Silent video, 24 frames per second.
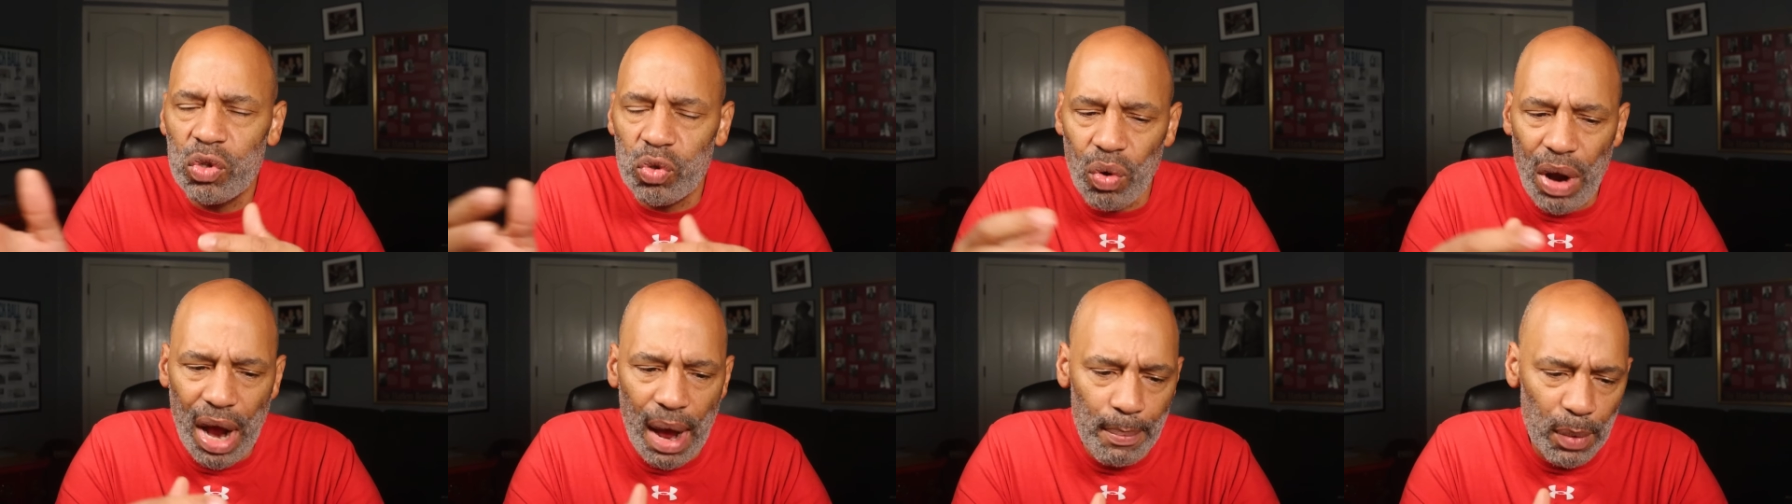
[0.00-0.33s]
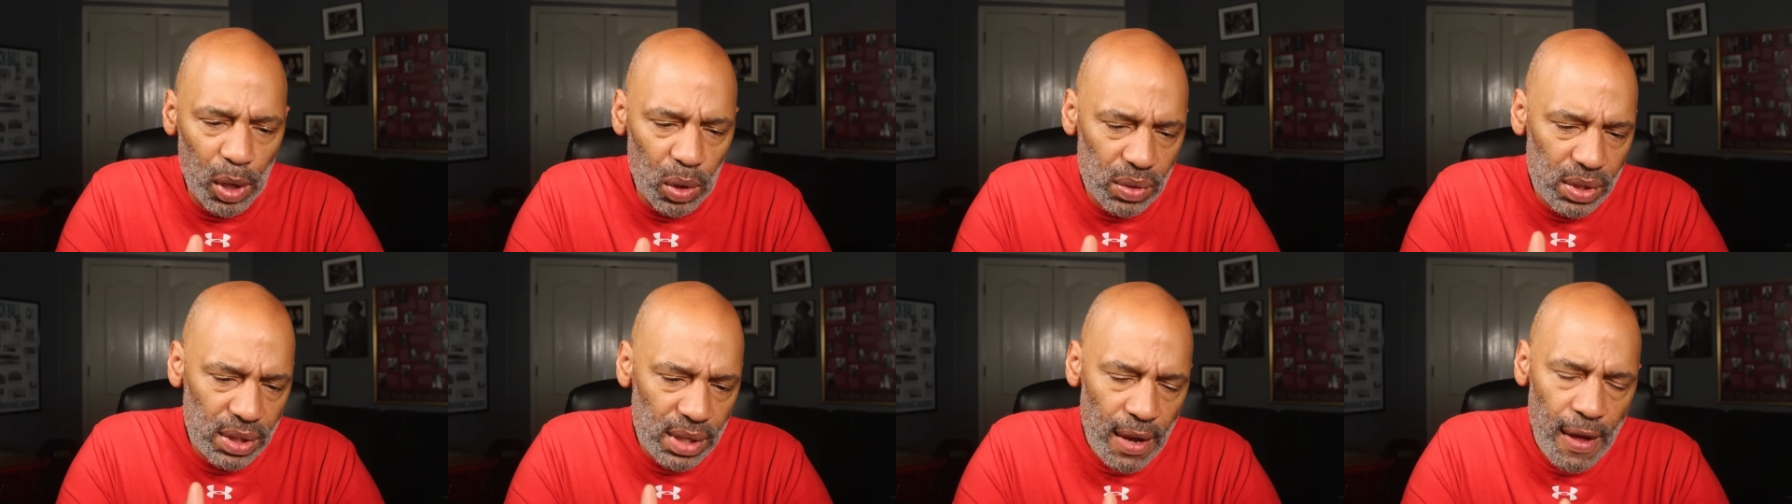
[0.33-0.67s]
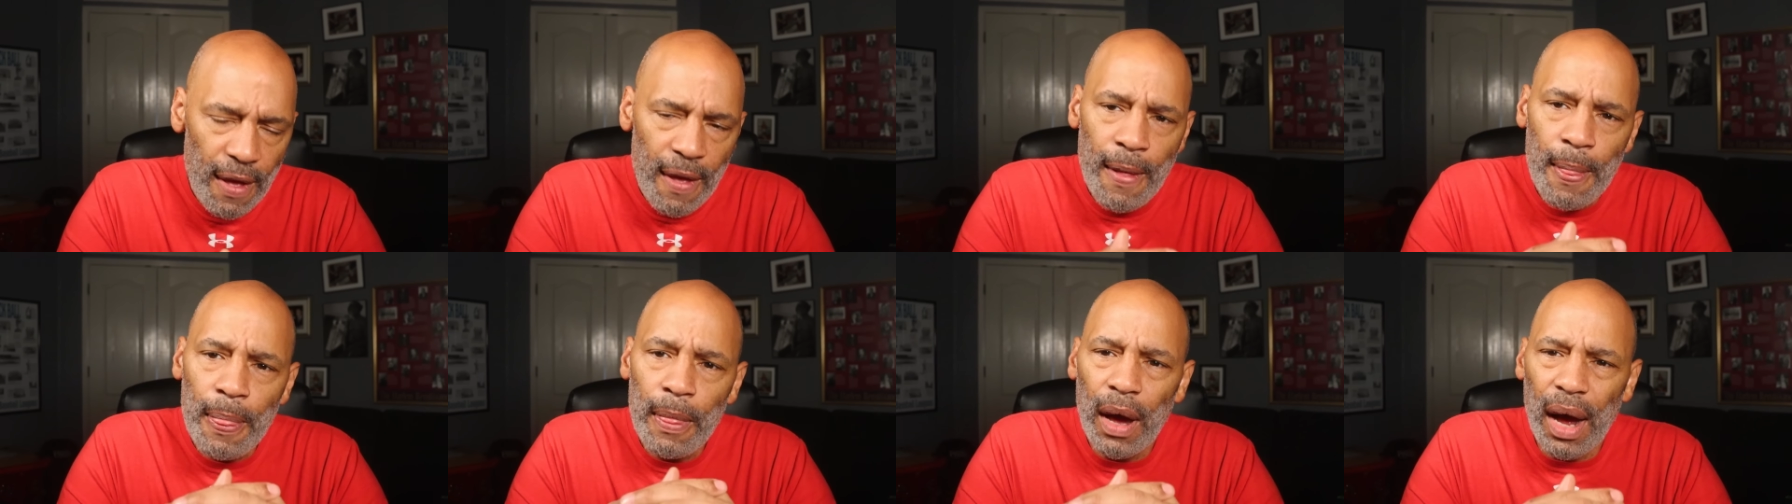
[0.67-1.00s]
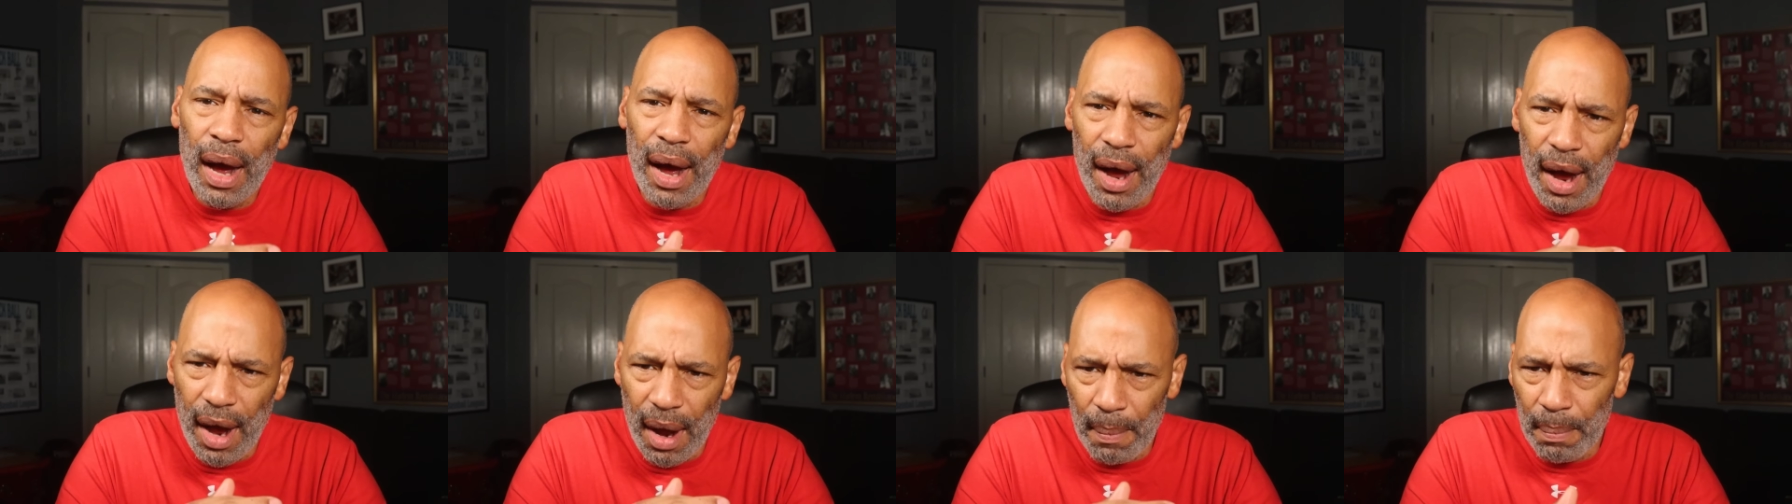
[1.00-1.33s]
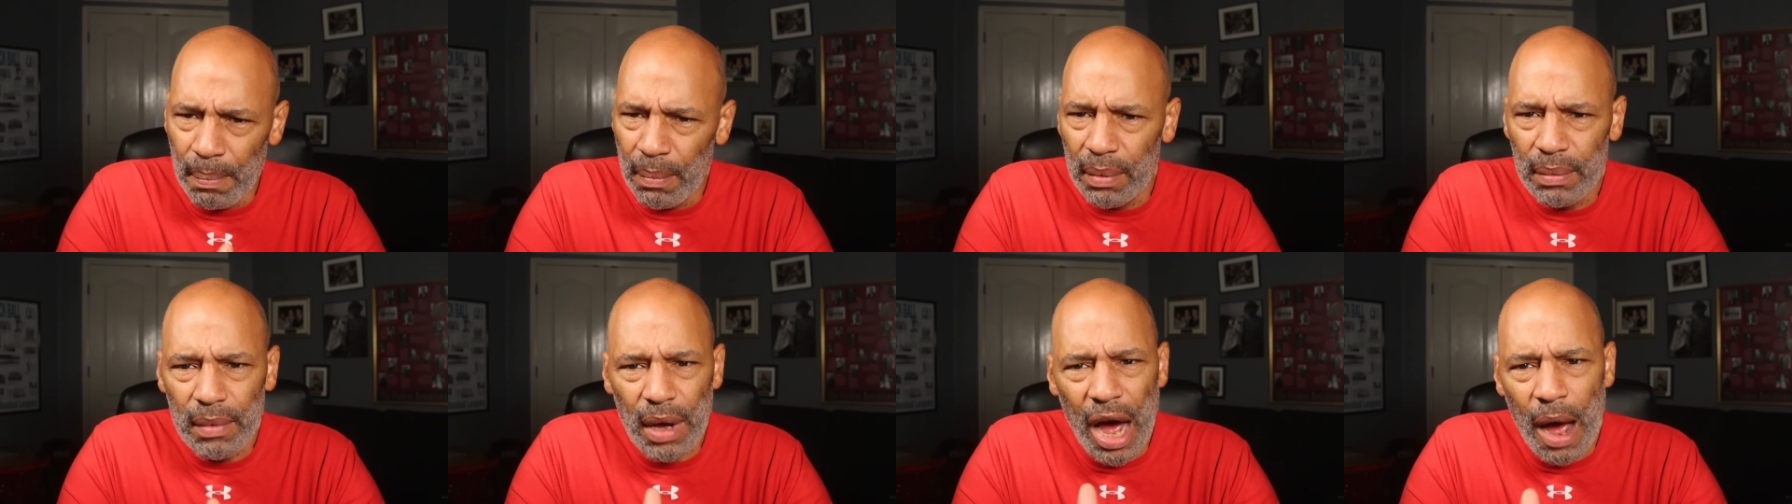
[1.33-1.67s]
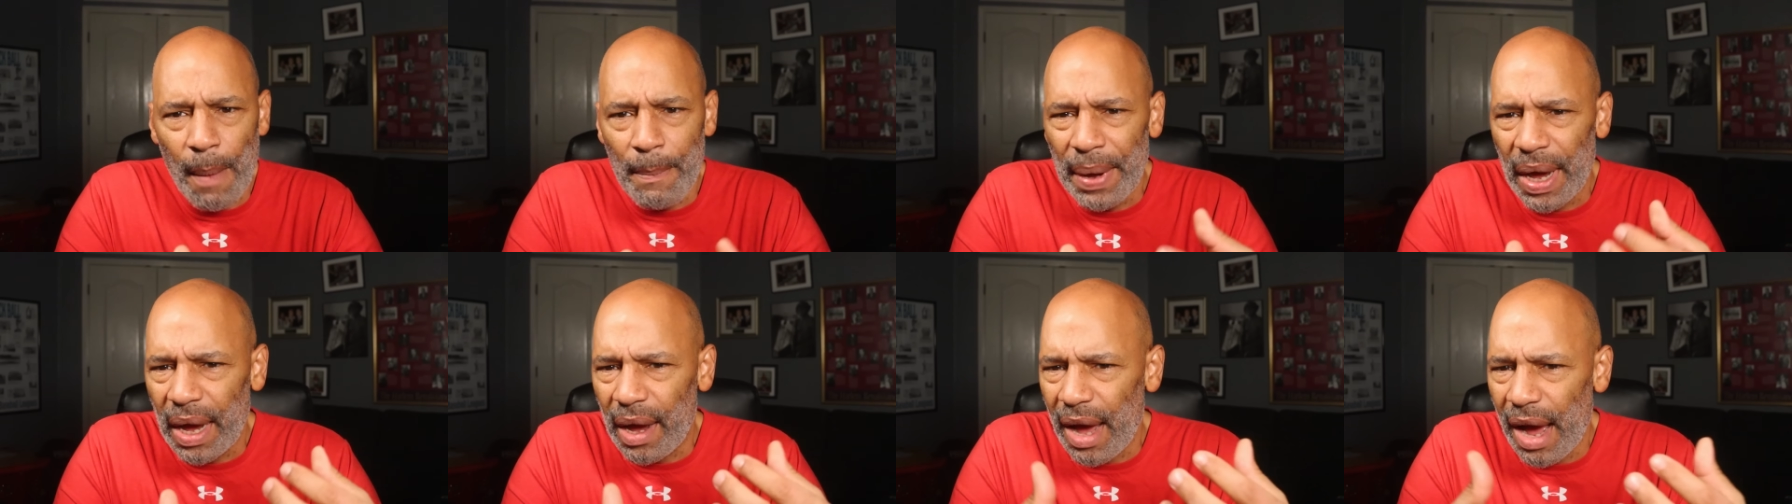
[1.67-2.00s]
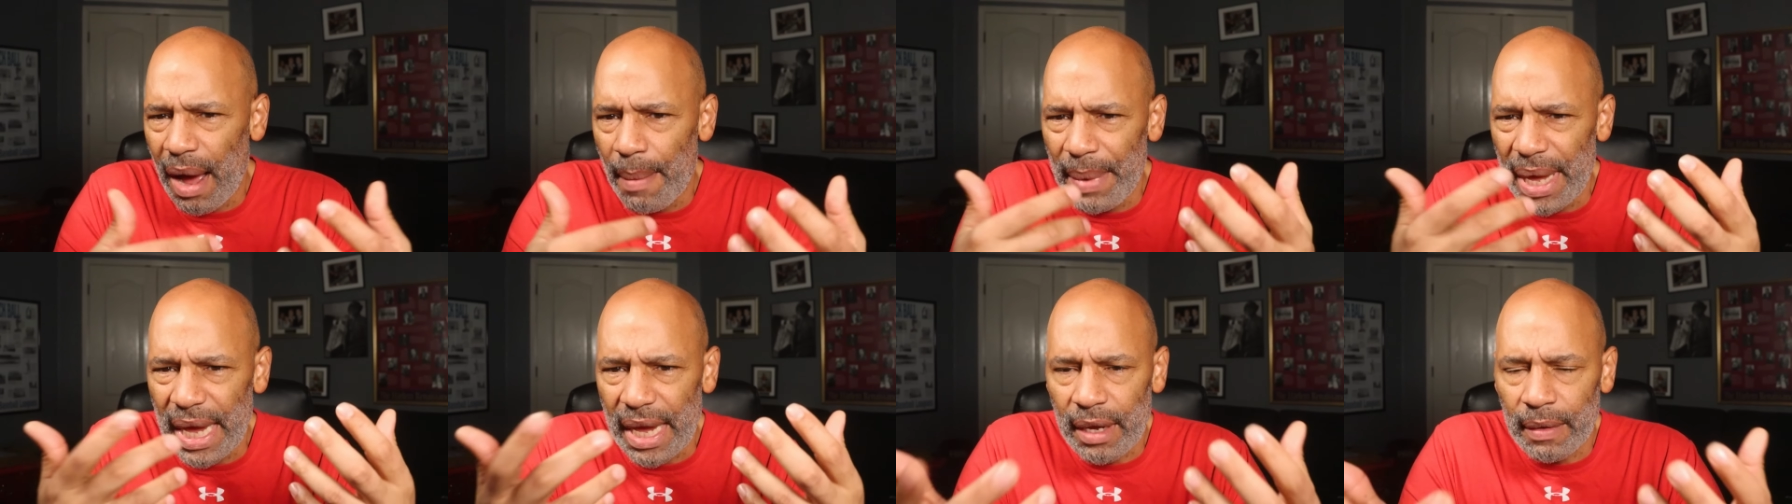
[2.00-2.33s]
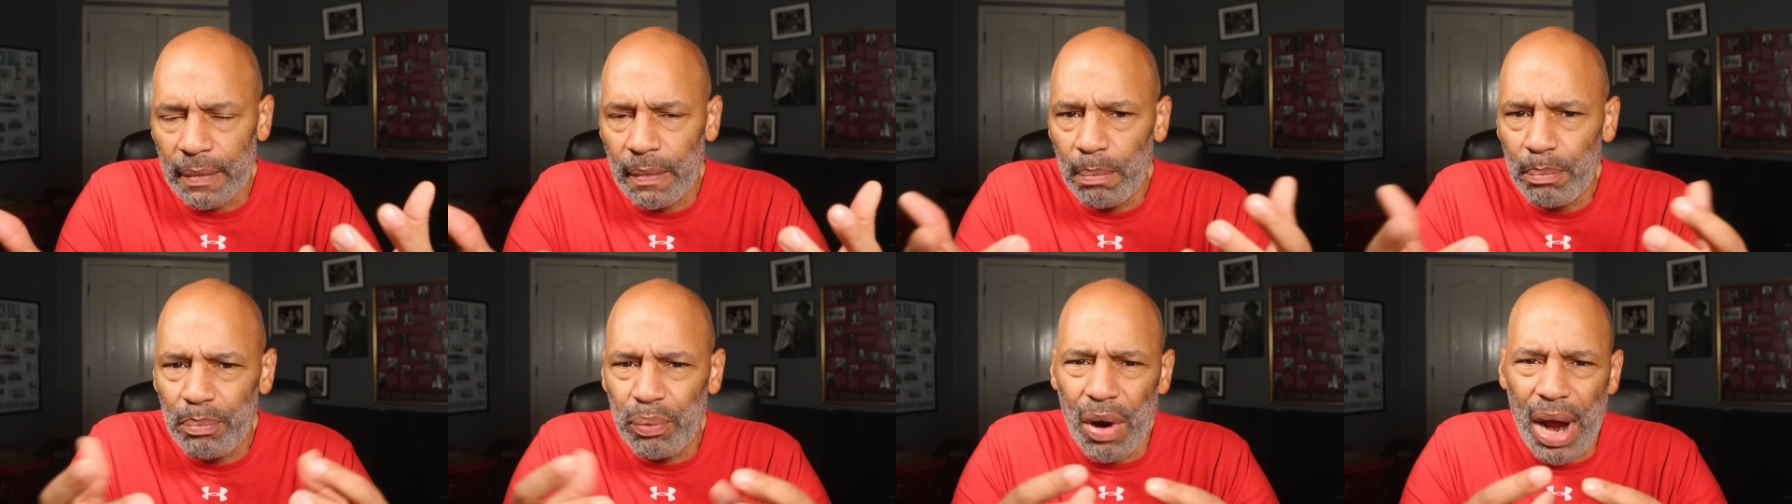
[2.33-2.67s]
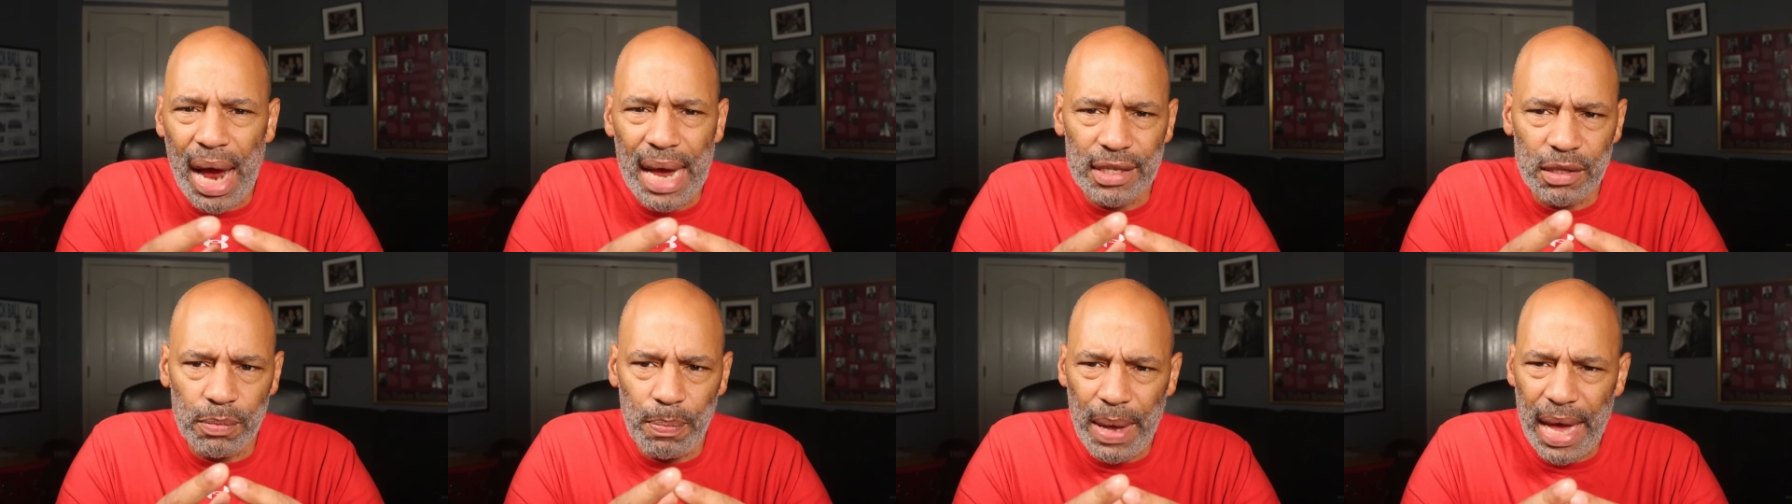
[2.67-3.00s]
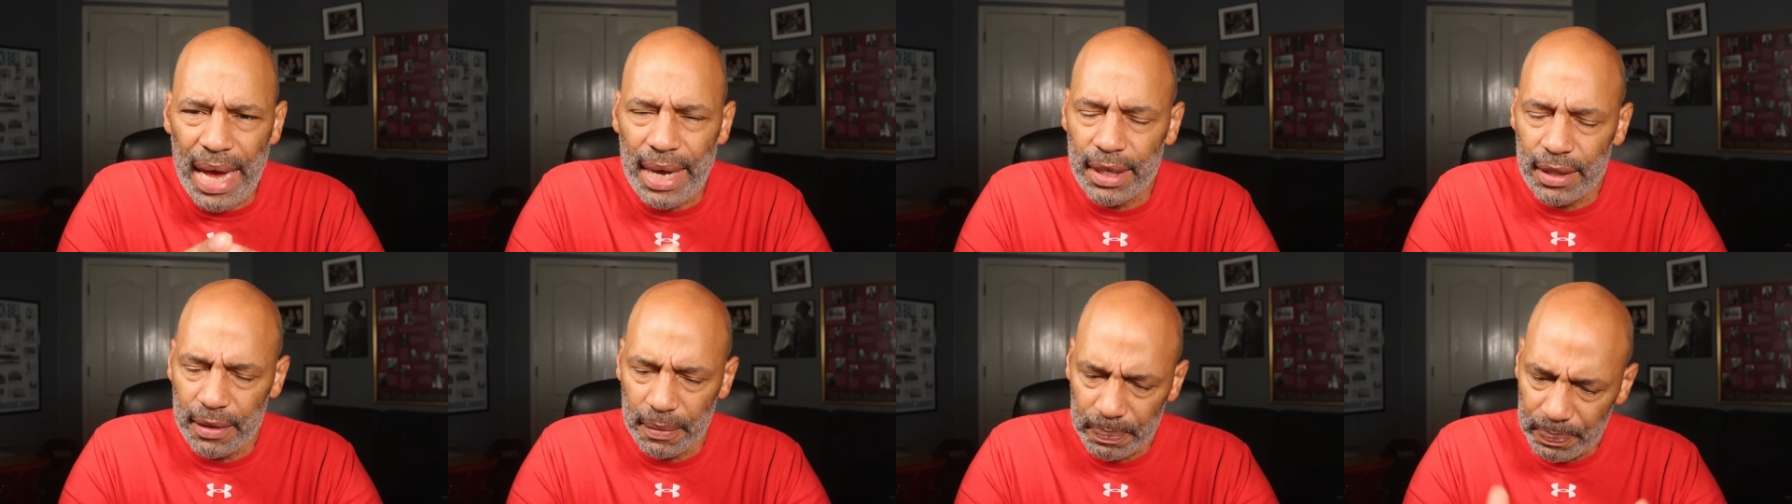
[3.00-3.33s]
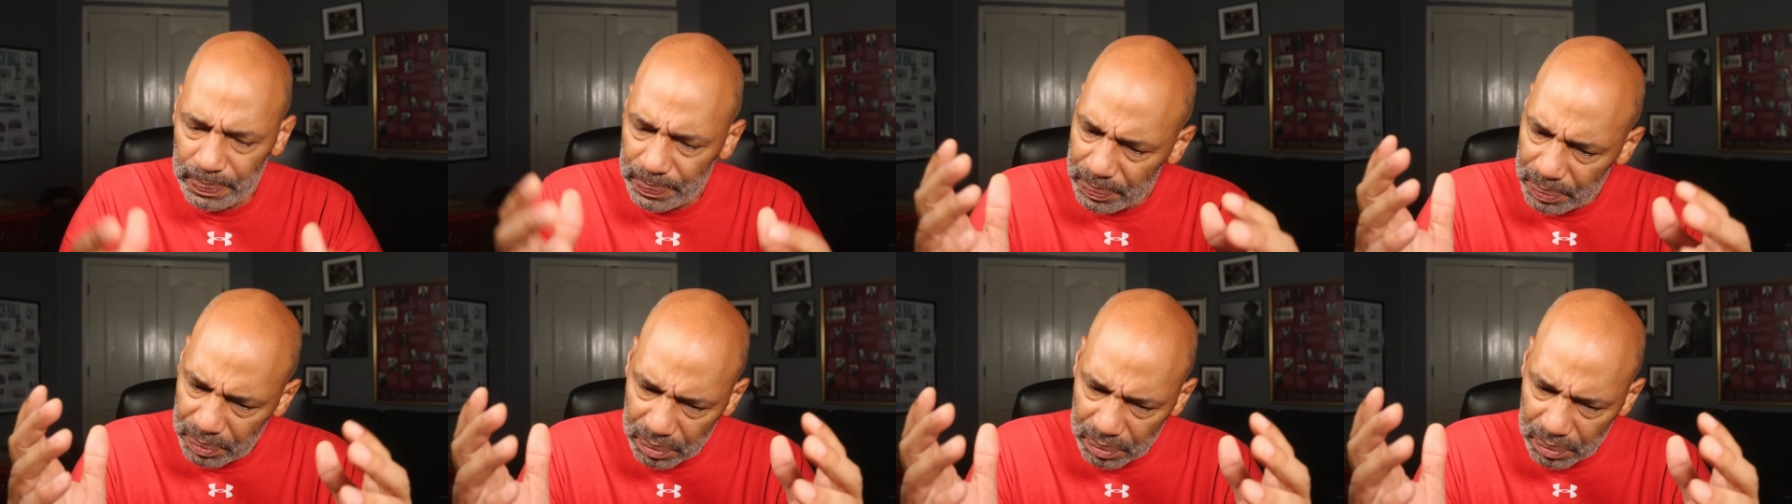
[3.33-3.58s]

Ramos, up and coming prospect,